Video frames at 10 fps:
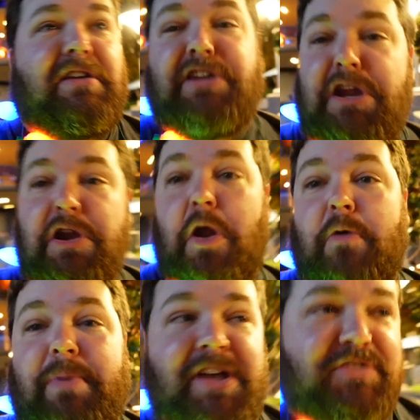Didn't know
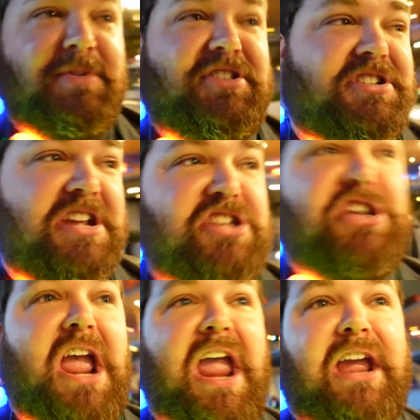Buzz was a
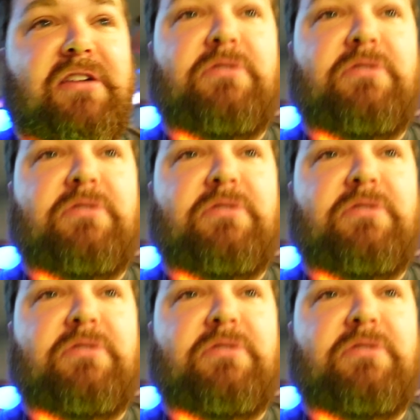DJ.